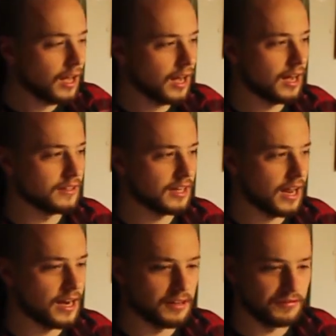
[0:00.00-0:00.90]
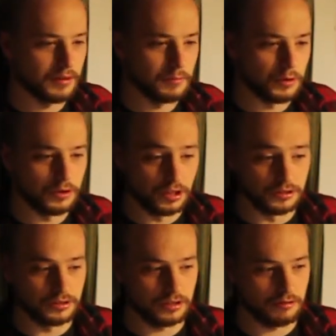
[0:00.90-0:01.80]
and anything more
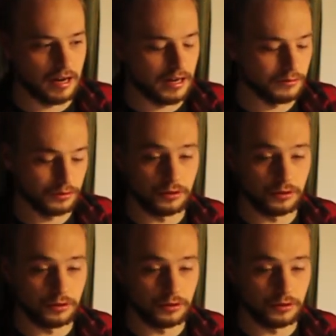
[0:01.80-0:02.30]
underground,